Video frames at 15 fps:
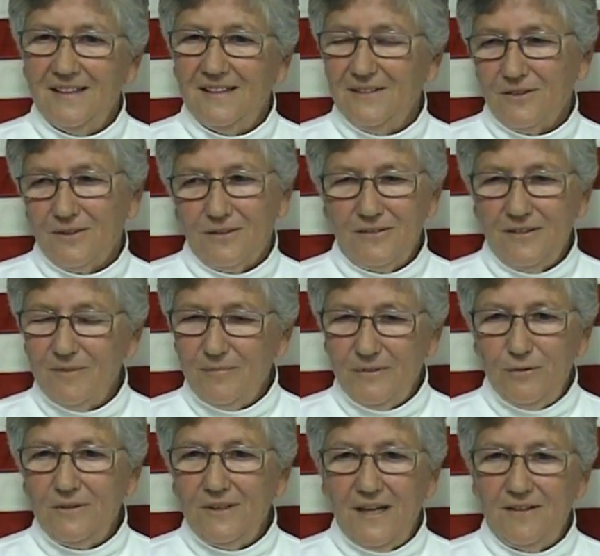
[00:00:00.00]
And the girl said,
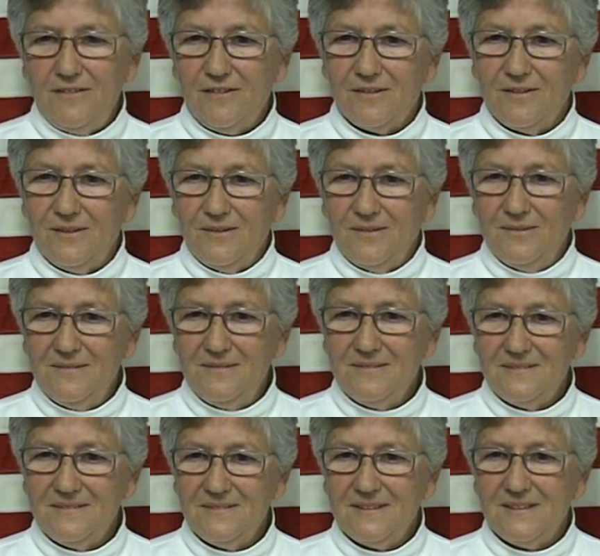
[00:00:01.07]
Two days ago.
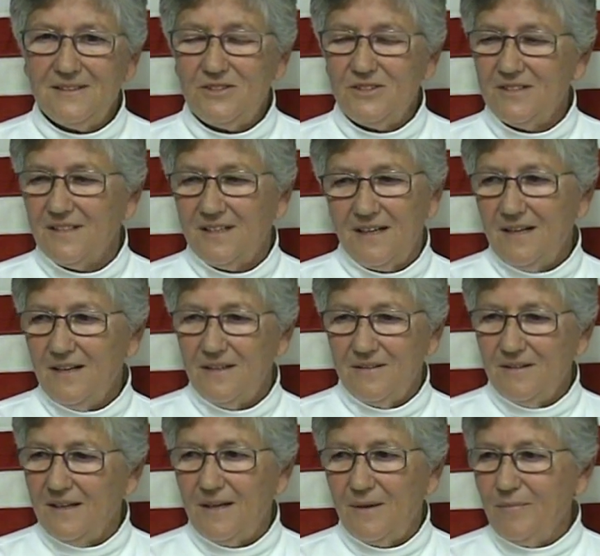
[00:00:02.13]
And she said, I
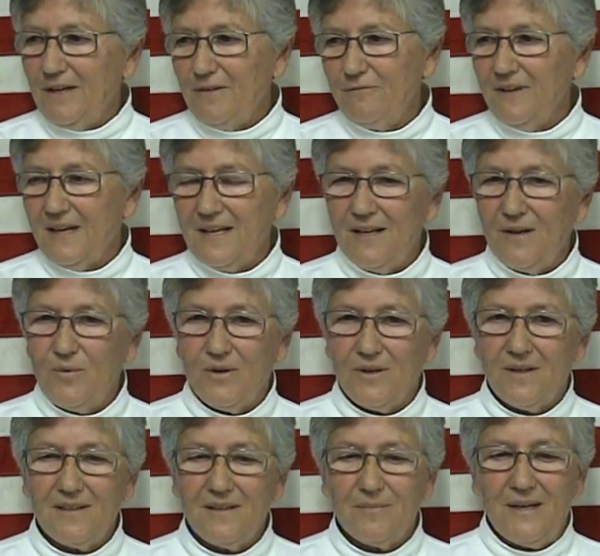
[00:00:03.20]
and I'm not finding
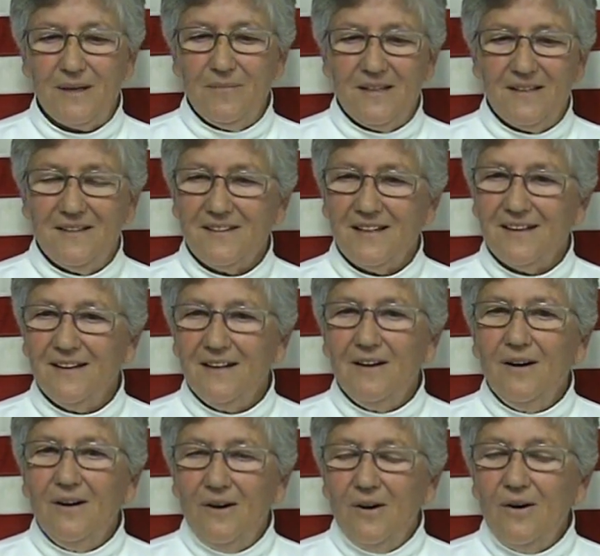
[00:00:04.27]
work. And my mother said,
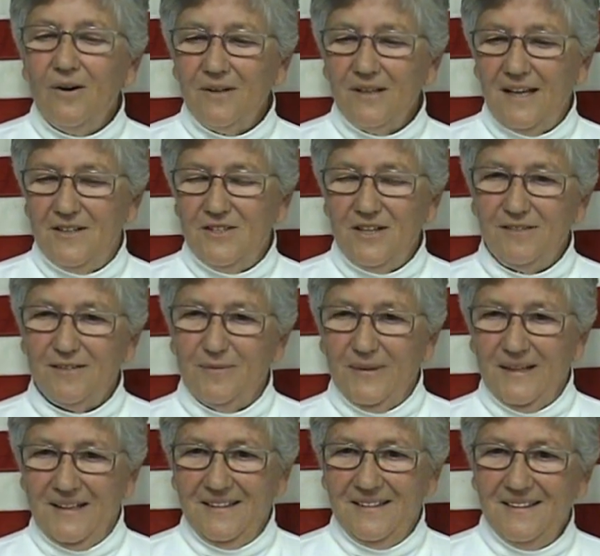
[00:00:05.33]
Okay, just a
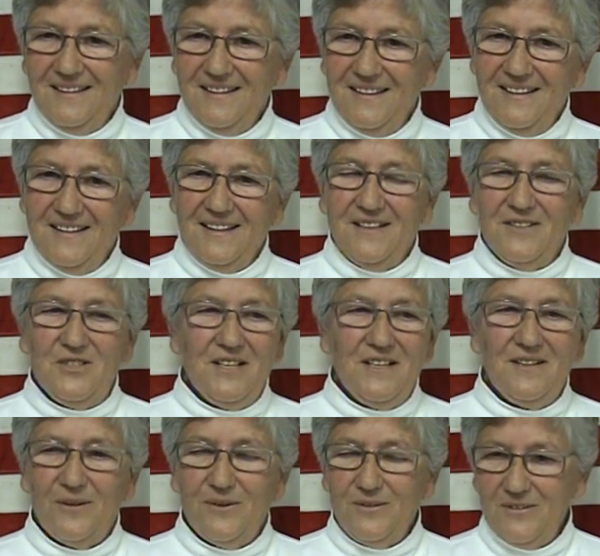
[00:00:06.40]
minute. And she
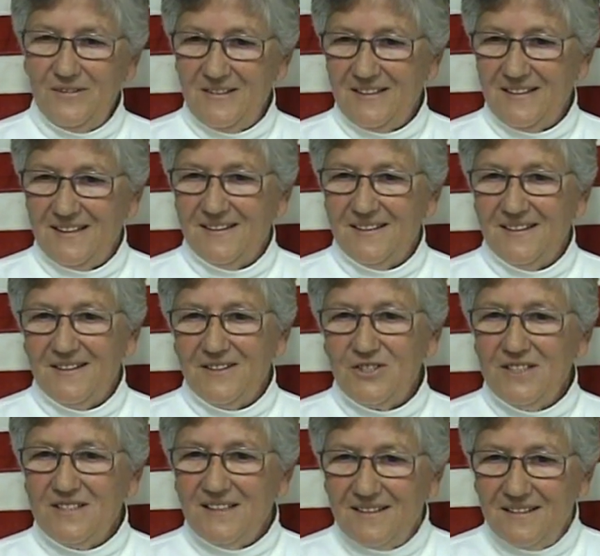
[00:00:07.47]
goes there and
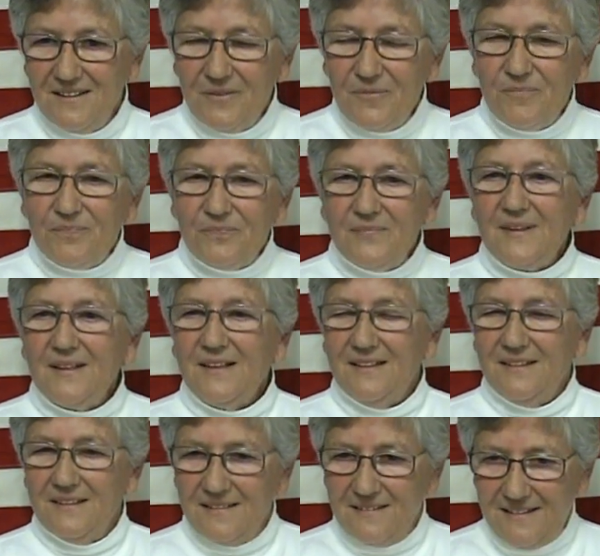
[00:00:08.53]
she said,
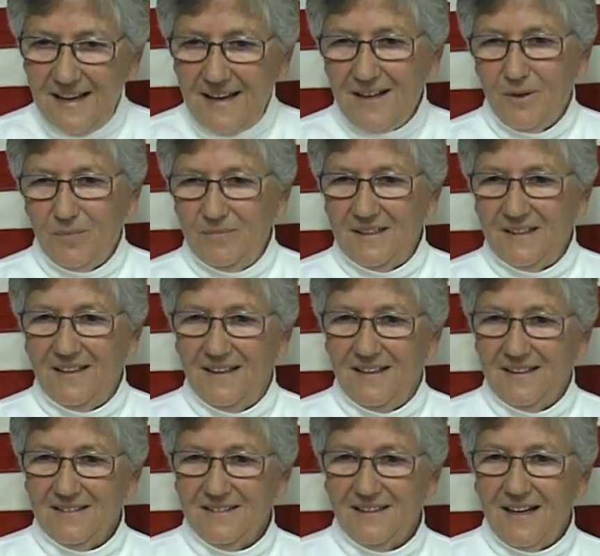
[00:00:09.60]
Tear up the
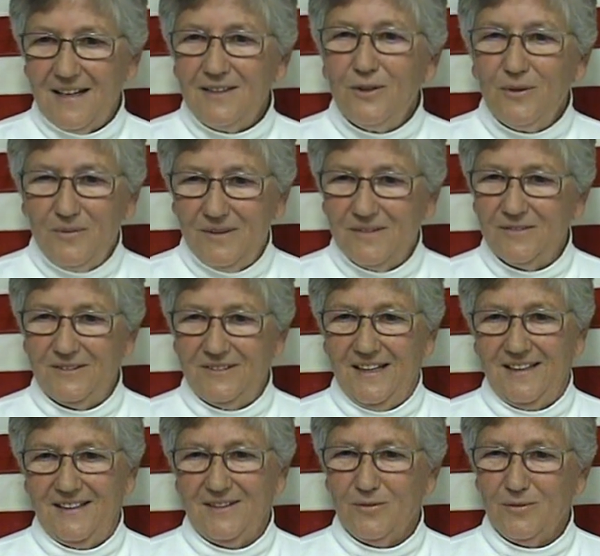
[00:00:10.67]
card. I don't want to
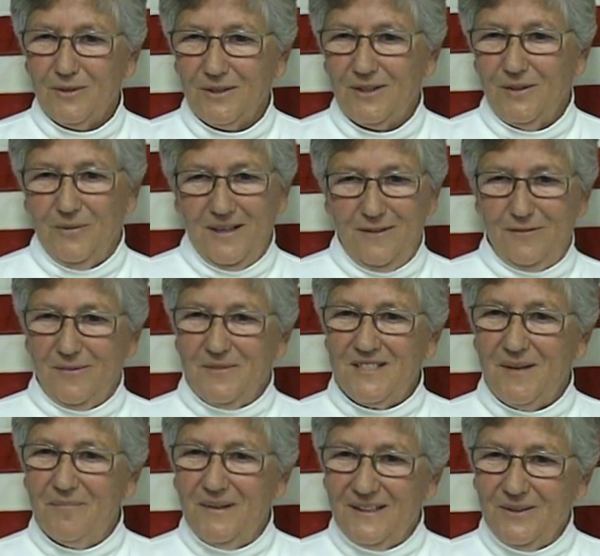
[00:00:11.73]
take the work away from
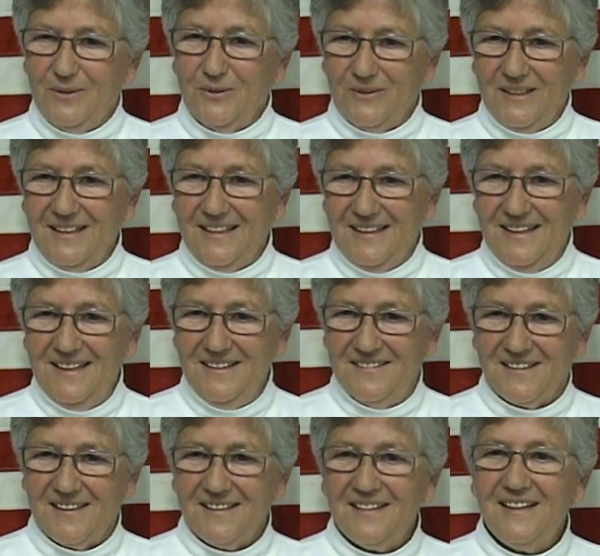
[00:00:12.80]
somebody who really
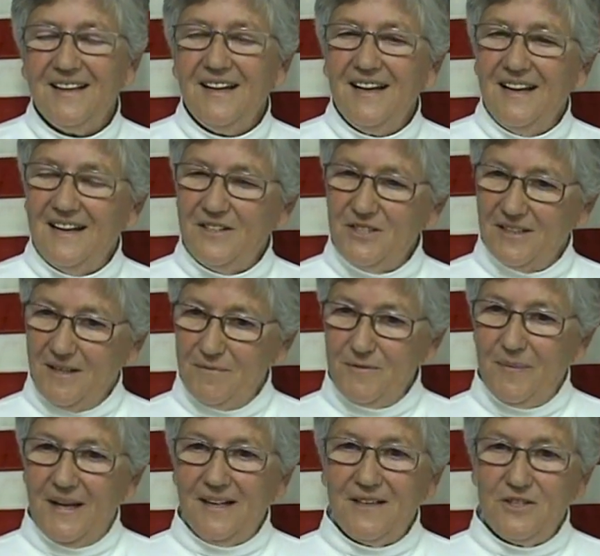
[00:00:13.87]
needs it. And she comes
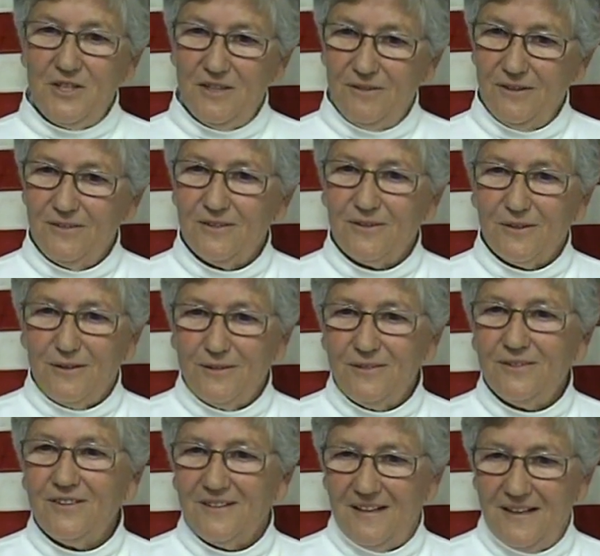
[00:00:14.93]
back and she took the girl
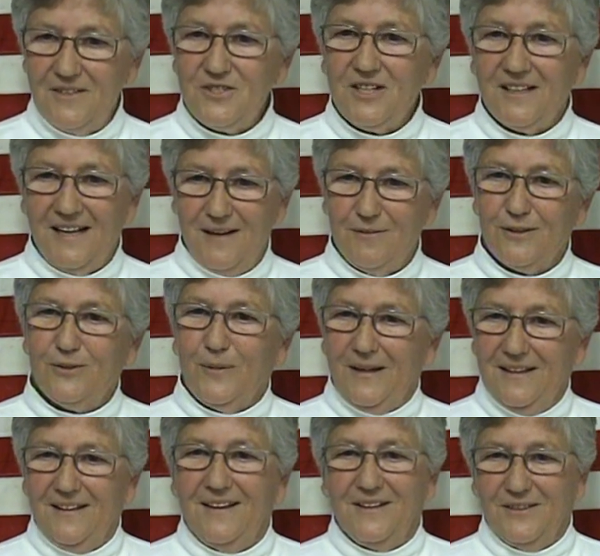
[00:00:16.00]
to lunch and gave her
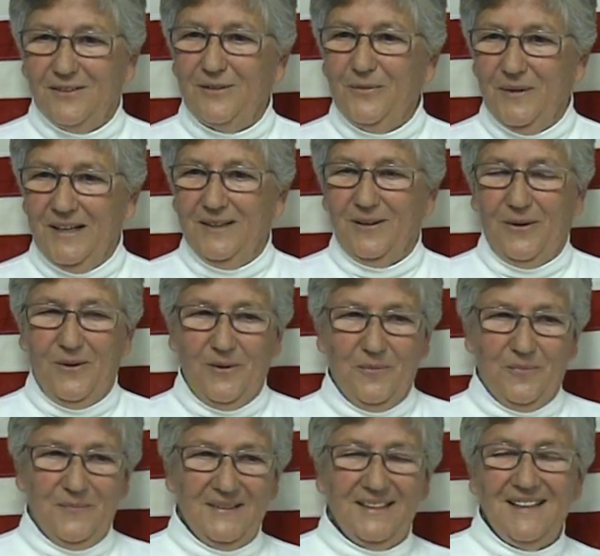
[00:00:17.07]
$20 and went
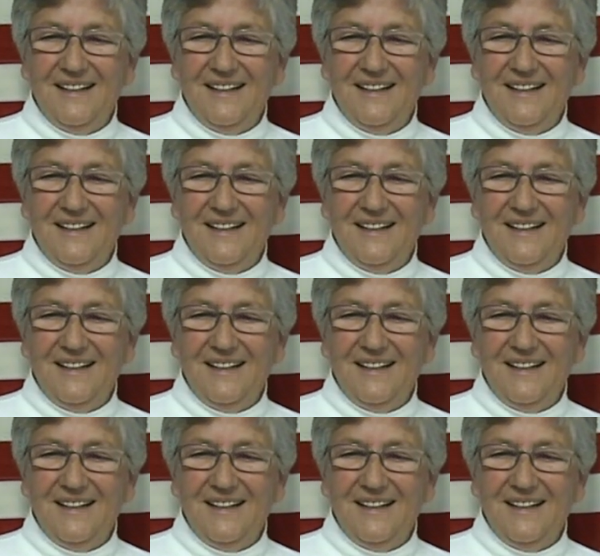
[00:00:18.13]
home.